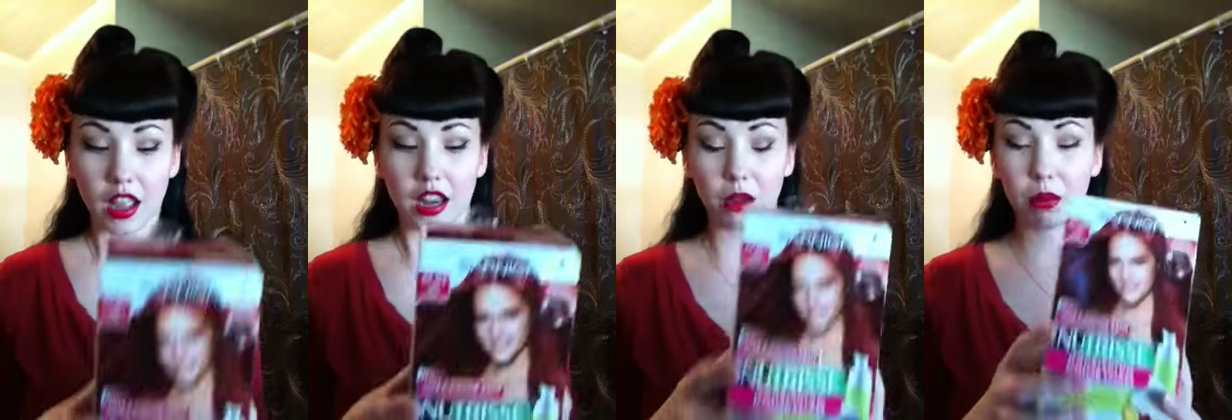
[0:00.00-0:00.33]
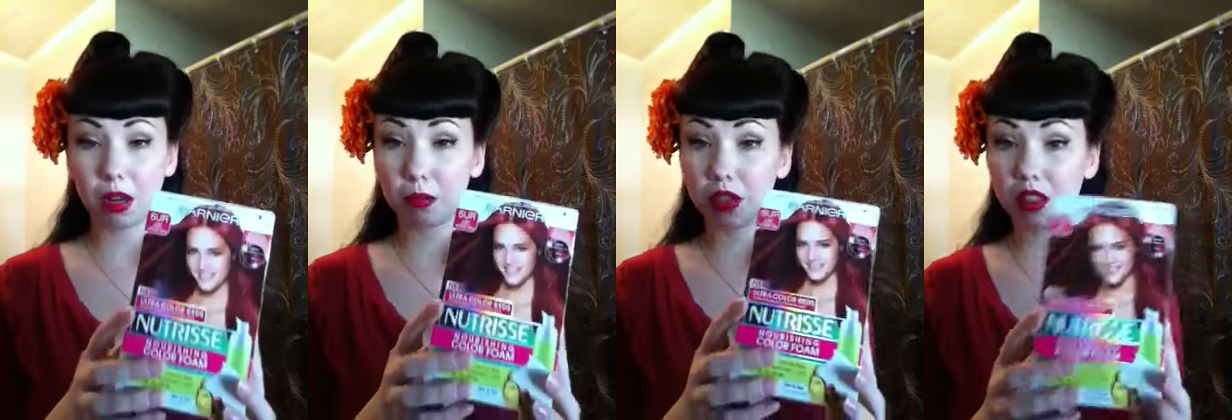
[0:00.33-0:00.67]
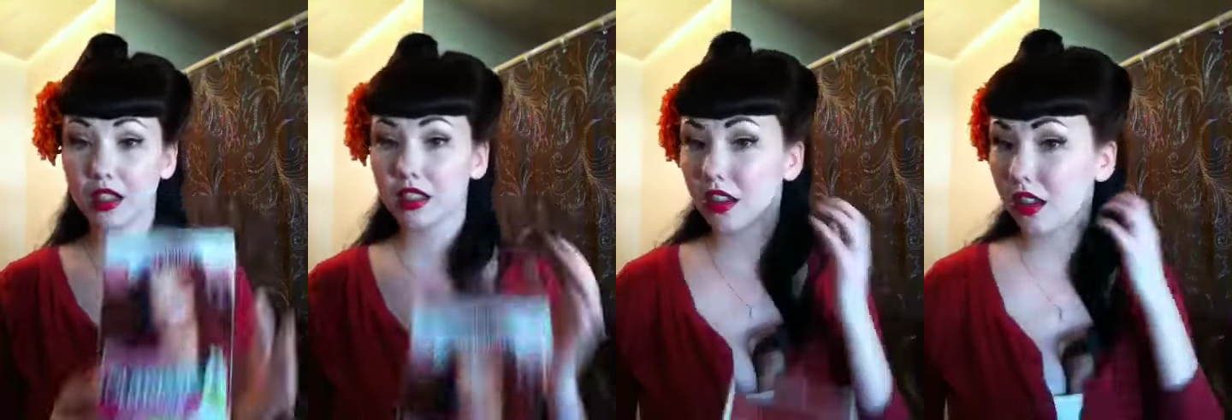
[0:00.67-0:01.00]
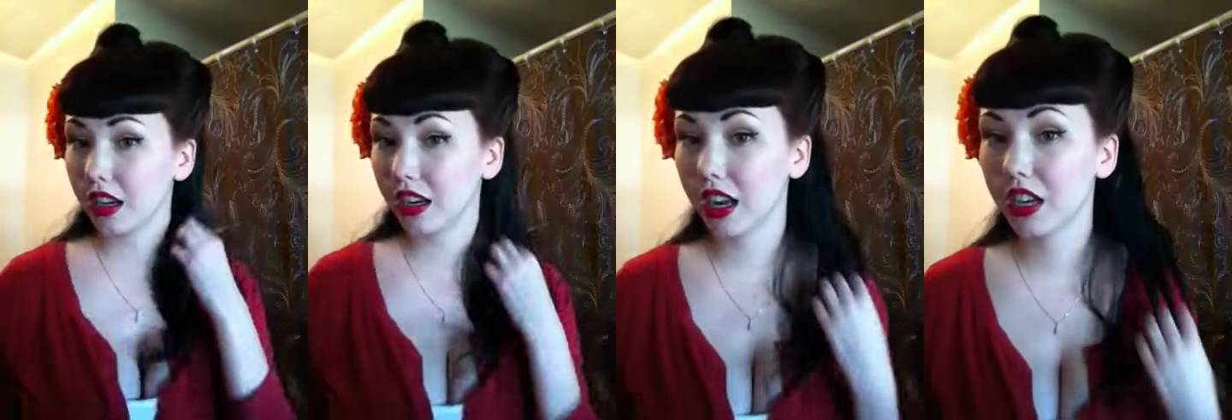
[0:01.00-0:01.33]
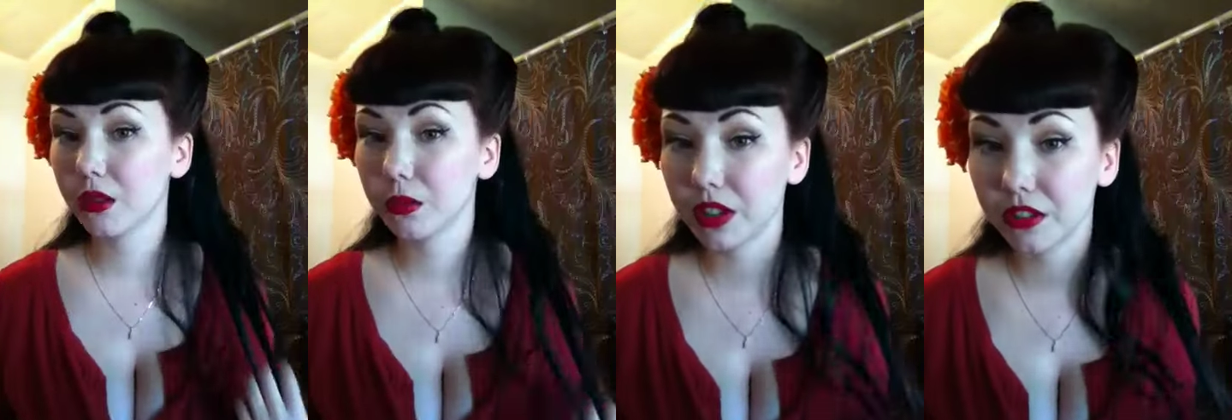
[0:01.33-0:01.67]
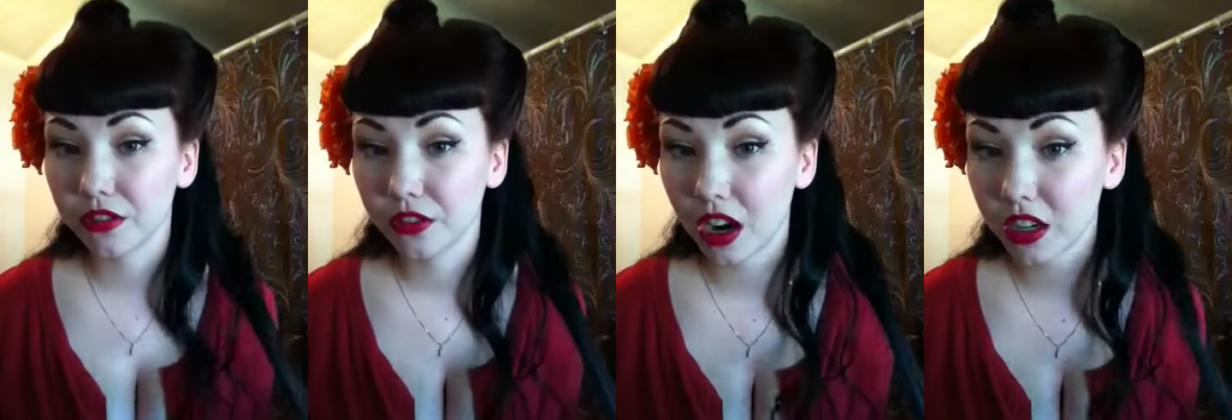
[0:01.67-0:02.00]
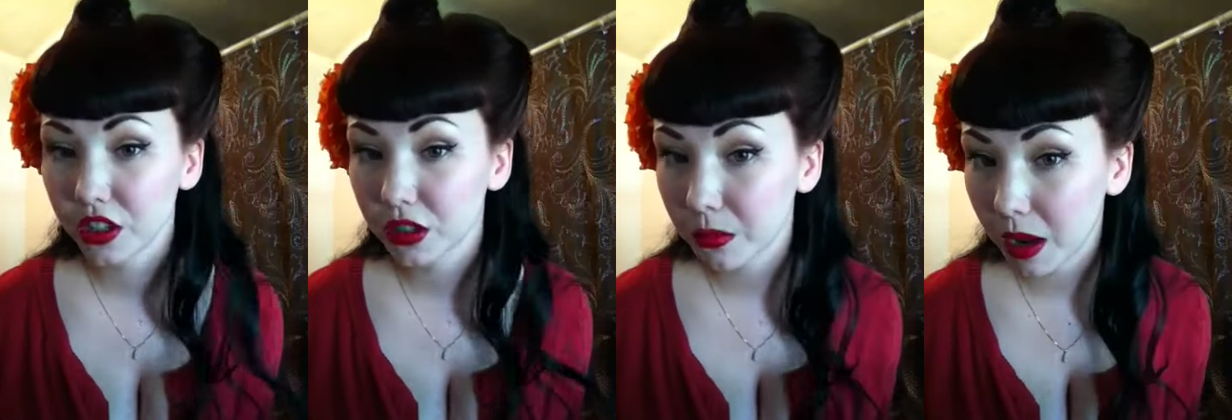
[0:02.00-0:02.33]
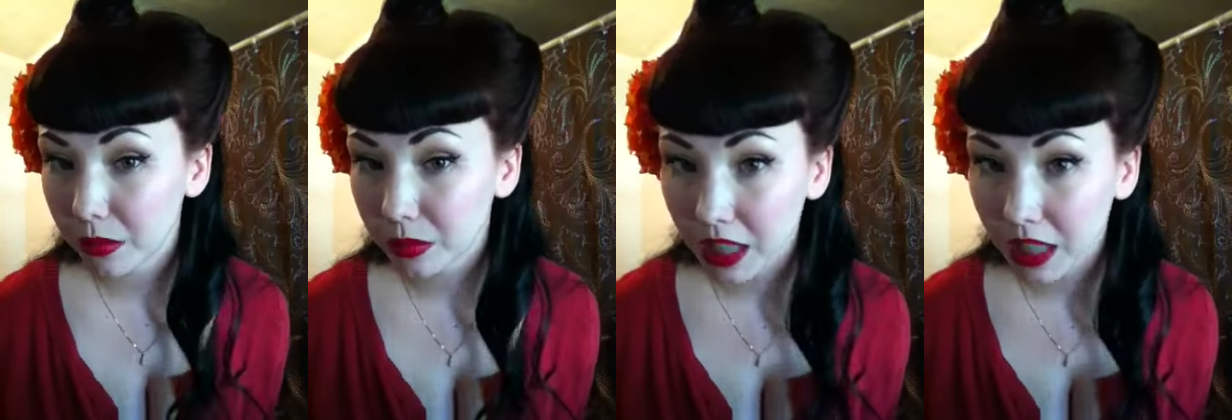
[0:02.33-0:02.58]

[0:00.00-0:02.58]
Now, when I put this on, it kind of refreshed my